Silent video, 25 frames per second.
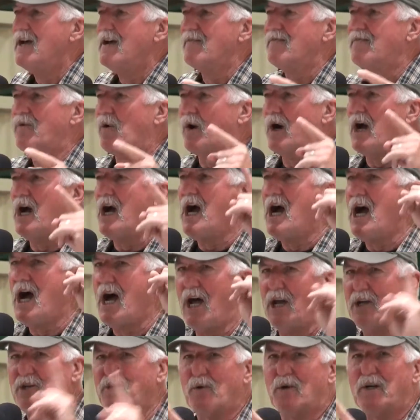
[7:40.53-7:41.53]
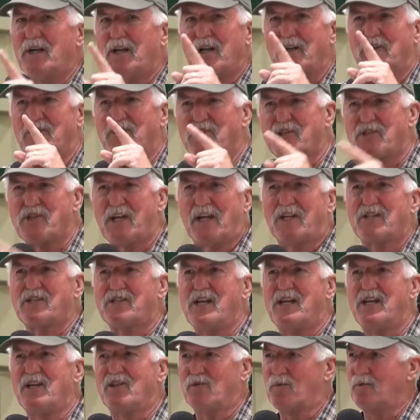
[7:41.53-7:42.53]
for
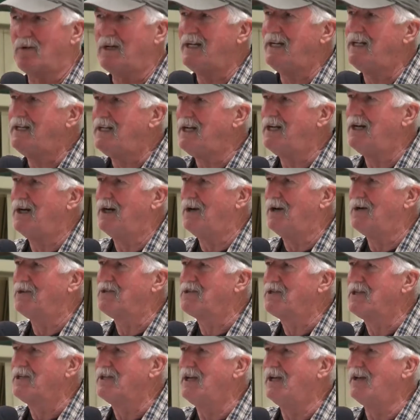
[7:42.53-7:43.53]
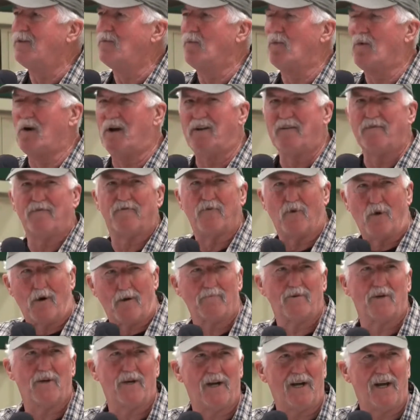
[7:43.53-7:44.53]
163 years, in one
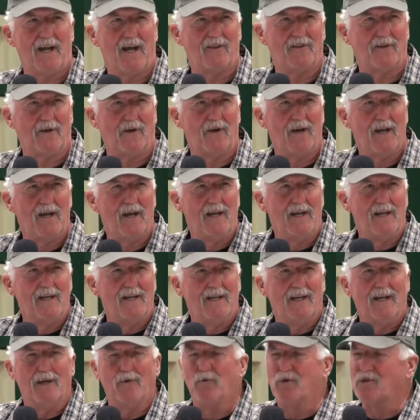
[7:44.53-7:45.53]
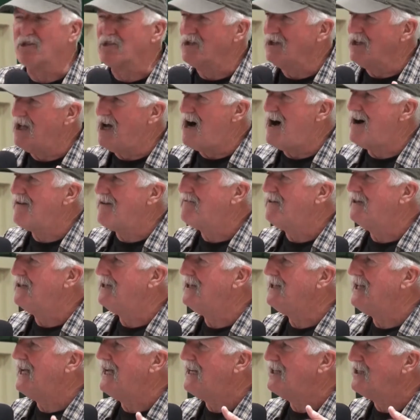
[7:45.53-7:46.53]
form or another, it was
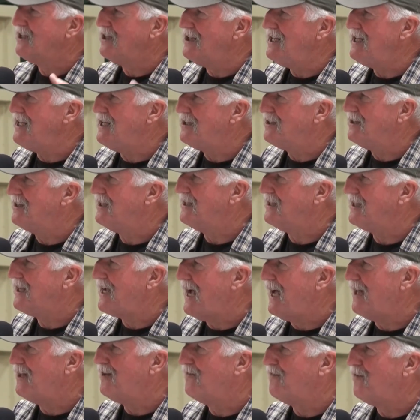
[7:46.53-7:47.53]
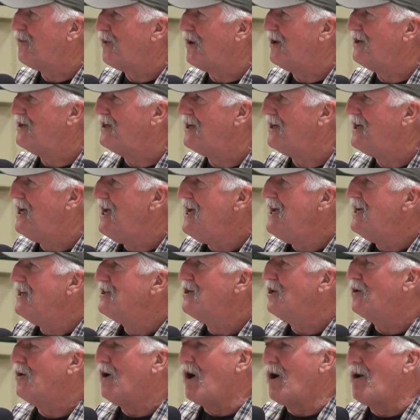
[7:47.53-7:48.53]
lawful and legal in California
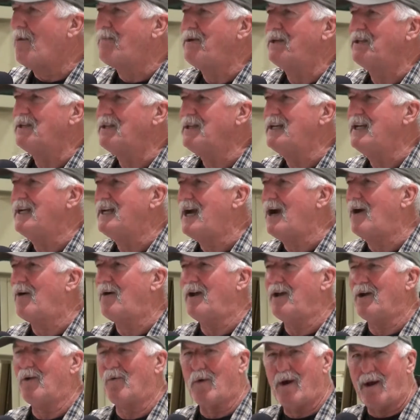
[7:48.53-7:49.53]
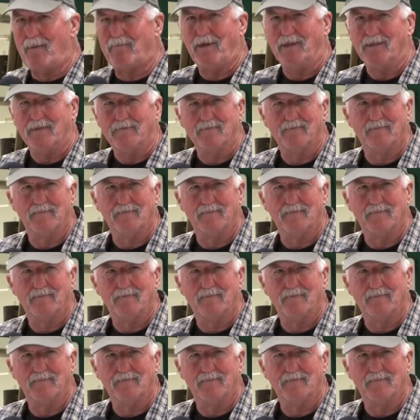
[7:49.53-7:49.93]
to openly carry a weapon.